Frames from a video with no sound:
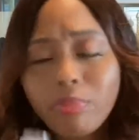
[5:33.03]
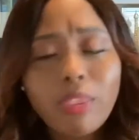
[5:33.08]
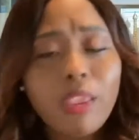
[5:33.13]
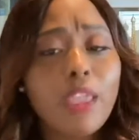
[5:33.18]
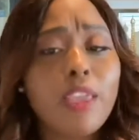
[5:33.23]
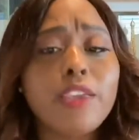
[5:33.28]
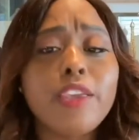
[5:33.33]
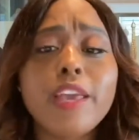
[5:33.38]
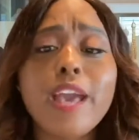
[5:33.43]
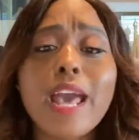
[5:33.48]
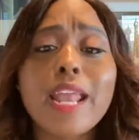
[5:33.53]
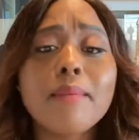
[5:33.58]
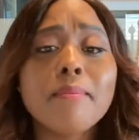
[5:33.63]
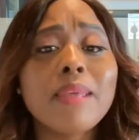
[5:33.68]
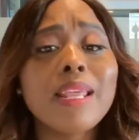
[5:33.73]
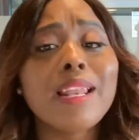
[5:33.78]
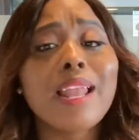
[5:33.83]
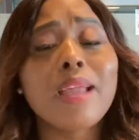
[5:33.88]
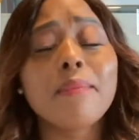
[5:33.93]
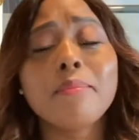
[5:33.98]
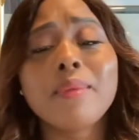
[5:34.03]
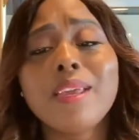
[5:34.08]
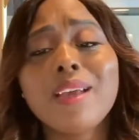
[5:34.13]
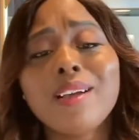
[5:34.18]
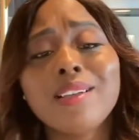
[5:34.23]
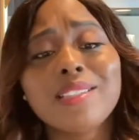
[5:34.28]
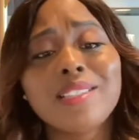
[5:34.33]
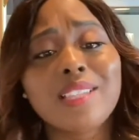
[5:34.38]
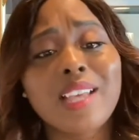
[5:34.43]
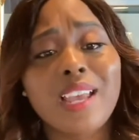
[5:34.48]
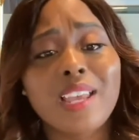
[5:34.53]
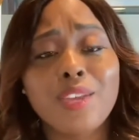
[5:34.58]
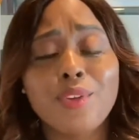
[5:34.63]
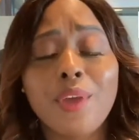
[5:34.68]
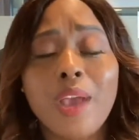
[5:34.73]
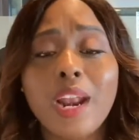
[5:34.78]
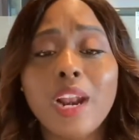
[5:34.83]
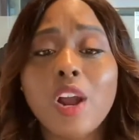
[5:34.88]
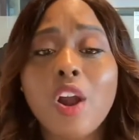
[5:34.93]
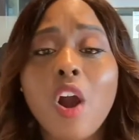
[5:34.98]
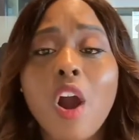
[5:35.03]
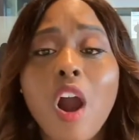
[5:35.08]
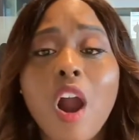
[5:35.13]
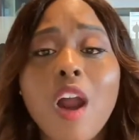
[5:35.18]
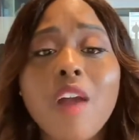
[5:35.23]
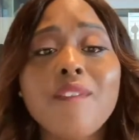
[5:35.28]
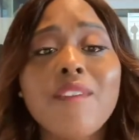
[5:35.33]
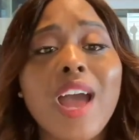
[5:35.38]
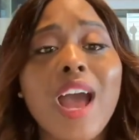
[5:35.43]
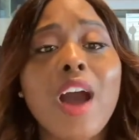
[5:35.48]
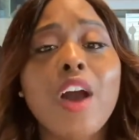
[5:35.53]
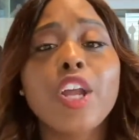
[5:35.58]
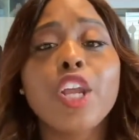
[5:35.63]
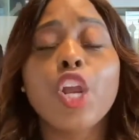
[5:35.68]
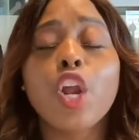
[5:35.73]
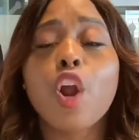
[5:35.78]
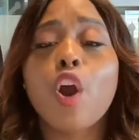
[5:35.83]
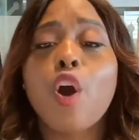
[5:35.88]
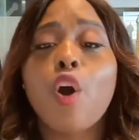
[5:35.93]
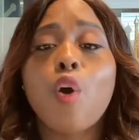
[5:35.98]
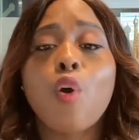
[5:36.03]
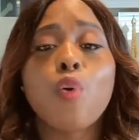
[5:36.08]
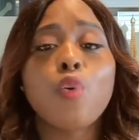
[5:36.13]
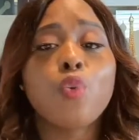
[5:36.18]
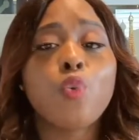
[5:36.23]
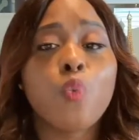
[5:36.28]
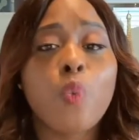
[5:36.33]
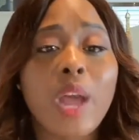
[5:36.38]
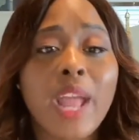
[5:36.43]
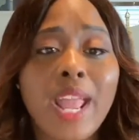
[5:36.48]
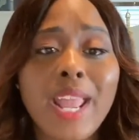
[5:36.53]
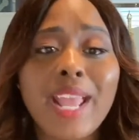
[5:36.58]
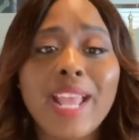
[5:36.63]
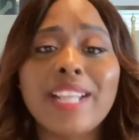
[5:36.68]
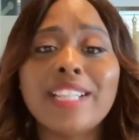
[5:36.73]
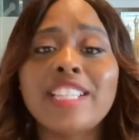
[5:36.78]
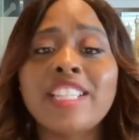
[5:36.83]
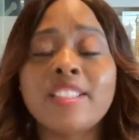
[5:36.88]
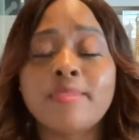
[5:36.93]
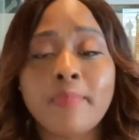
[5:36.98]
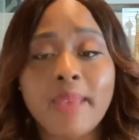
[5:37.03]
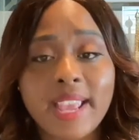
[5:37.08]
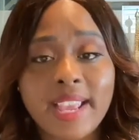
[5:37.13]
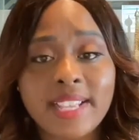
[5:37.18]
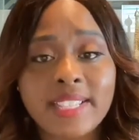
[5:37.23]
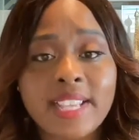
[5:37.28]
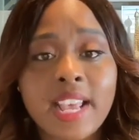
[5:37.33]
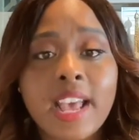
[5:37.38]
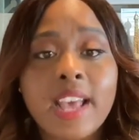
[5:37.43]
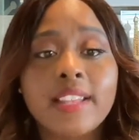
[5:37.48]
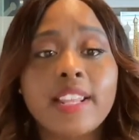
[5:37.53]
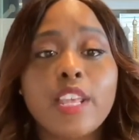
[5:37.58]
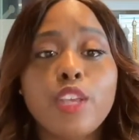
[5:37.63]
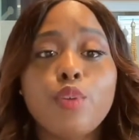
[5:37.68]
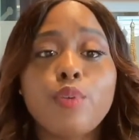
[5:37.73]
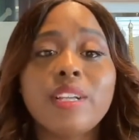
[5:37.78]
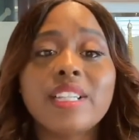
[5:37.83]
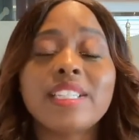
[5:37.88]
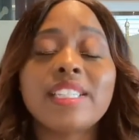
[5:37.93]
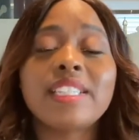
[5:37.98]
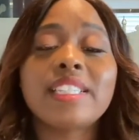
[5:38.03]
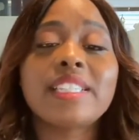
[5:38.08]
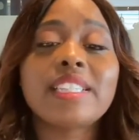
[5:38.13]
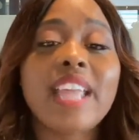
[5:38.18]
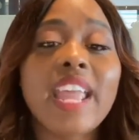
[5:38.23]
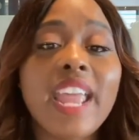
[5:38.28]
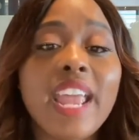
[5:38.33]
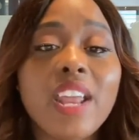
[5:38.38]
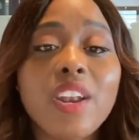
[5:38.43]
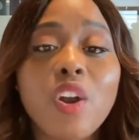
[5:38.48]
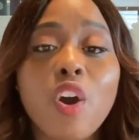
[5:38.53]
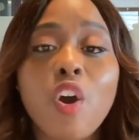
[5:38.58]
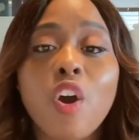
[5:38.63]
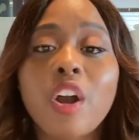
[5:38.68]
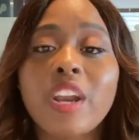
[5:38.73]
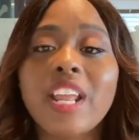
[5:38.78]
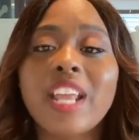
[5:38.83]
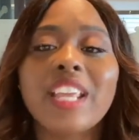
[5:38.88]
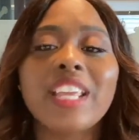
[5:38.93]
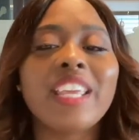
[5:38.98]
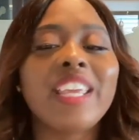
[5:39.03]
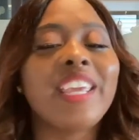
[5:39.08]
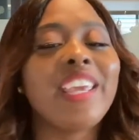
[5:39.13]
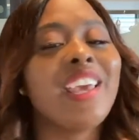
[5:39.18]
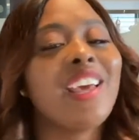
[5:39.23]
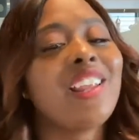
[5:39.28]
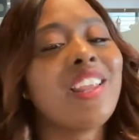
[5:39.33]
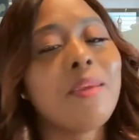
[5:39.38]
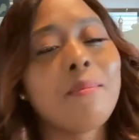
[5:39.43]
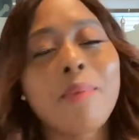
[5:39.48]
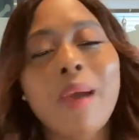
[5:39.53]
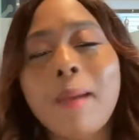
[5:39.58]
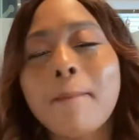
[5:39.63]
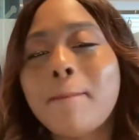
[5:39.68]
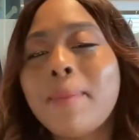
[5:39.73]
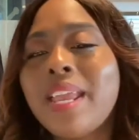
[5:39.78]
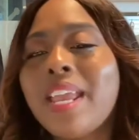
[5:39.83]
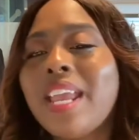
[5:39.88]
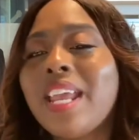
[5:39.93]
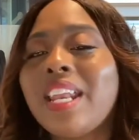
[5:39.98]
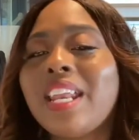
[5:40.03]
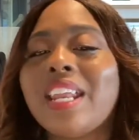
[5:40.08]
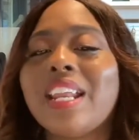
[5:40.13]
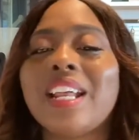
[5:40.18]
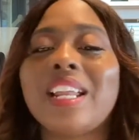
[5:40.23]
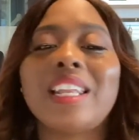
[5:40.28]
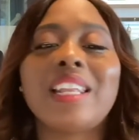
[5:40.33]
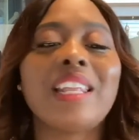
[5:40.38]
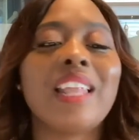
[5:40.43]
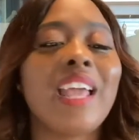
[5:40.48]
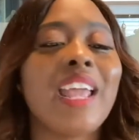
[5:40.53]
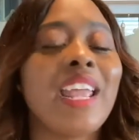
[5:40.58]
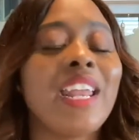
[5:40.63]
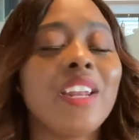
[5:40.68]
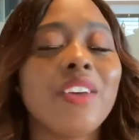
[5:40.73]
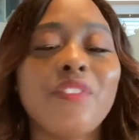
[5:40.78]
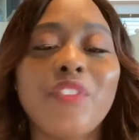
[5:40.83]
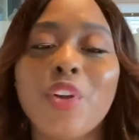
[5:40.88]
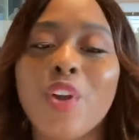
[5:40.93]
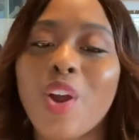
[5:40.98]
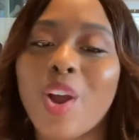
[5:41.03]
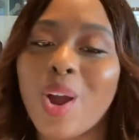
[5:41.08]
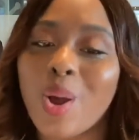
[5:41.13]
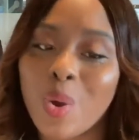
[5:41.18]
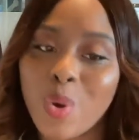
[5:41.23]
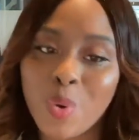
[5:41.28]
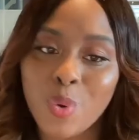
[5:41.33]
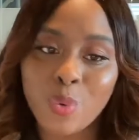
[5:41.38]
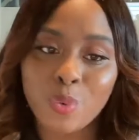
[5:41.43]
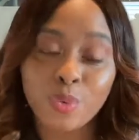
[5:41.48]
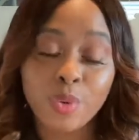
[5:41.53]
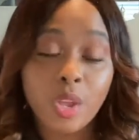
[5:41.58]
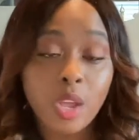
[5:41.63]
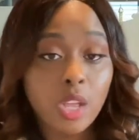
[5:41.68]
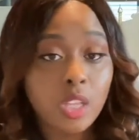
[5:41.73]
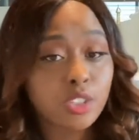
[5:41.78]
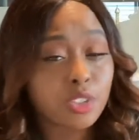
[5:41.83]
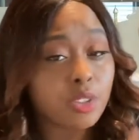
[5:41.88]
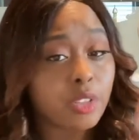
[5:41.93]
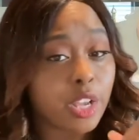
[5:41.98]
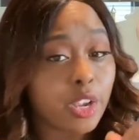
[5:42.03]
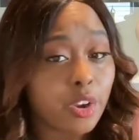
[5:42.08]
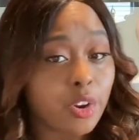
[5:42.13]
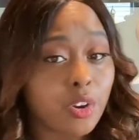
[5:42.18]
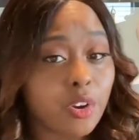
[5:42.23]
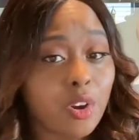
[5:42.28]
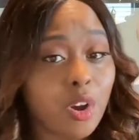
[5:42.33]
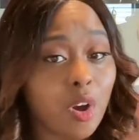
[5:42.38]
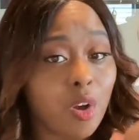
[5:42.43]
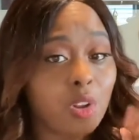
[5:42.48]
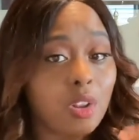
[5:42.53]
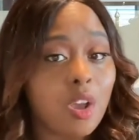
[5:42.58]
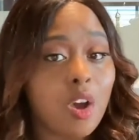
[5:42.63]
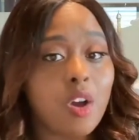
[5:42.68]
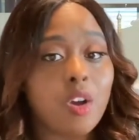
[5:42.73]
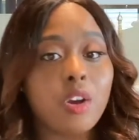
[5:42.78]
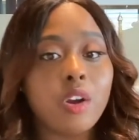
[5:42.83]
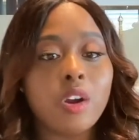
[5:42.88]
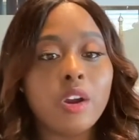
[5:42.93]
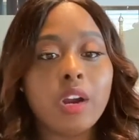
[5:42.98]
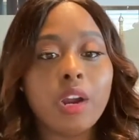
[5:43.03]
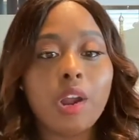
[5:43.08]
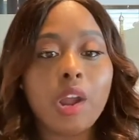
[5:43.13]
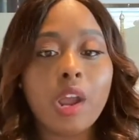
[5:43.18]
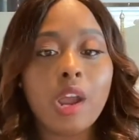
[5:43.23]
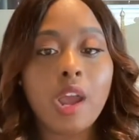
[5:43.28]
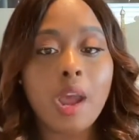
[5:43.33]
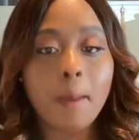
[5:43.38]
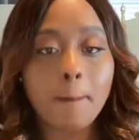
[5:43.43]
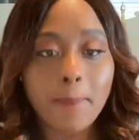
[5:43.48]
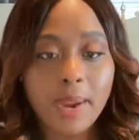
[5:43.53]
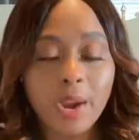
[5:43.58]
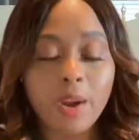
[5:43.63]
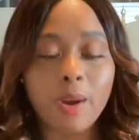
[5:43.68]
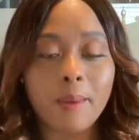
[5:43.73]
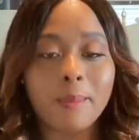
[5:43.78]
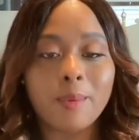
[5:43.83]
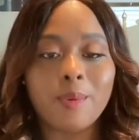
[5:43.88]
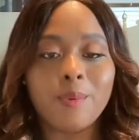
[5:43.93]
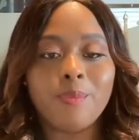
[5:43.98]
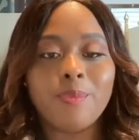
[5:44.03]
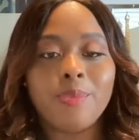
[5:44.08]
You got to be like Beyonce. You got to carve out your own way and space that you can stand on and kill it by being in a lane of your own so that you're no longer comparable.